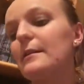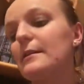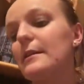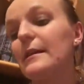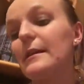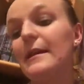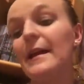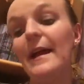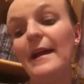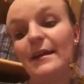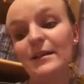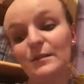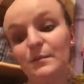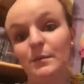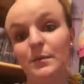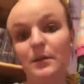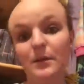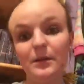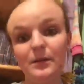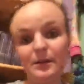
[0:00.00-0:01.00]
The next
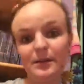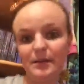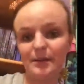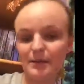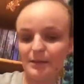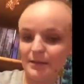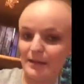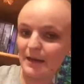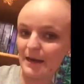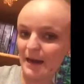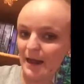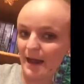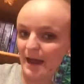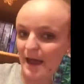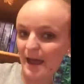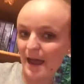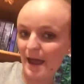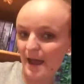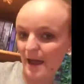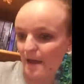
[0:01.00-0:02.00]
book that I
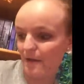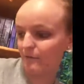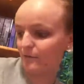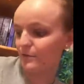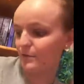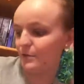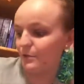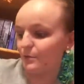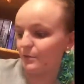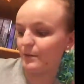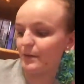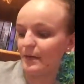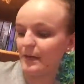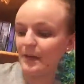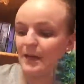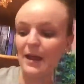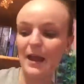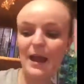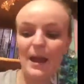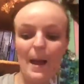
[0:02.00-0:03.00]
have to
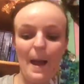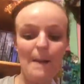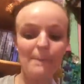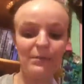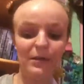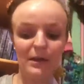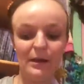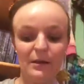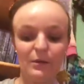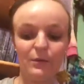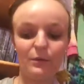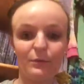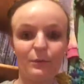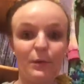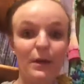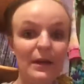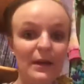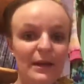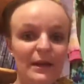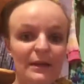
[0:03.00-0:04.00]
read, I plan on
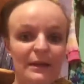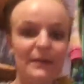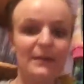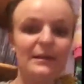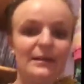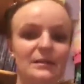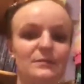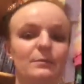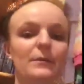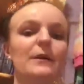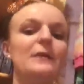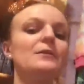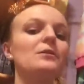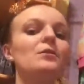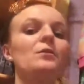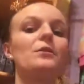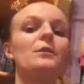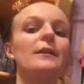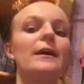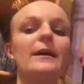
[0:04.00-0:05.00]
reading this month
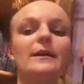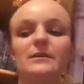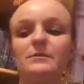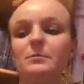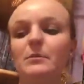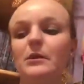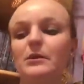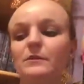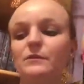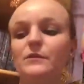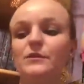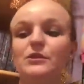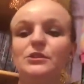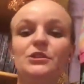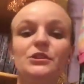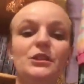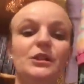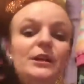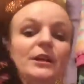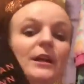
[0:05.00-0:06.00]
or next month for
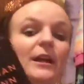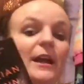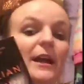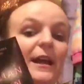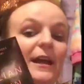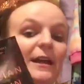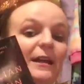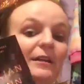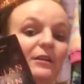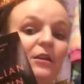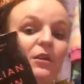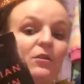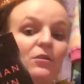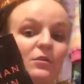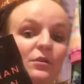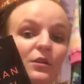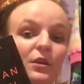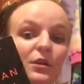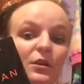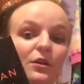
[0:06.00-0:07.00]
sure,
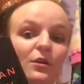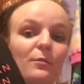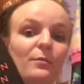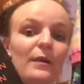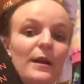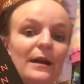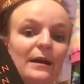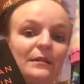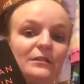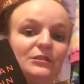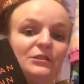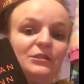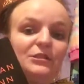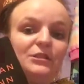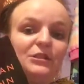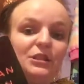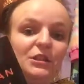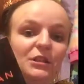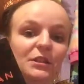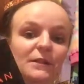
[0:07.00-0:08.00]
Gone Girl by
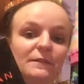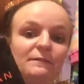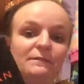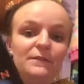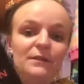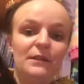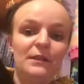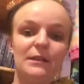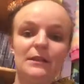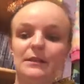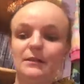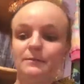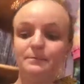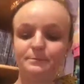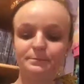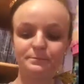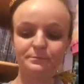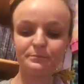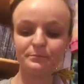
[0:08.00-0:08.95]
Gillian Flynn.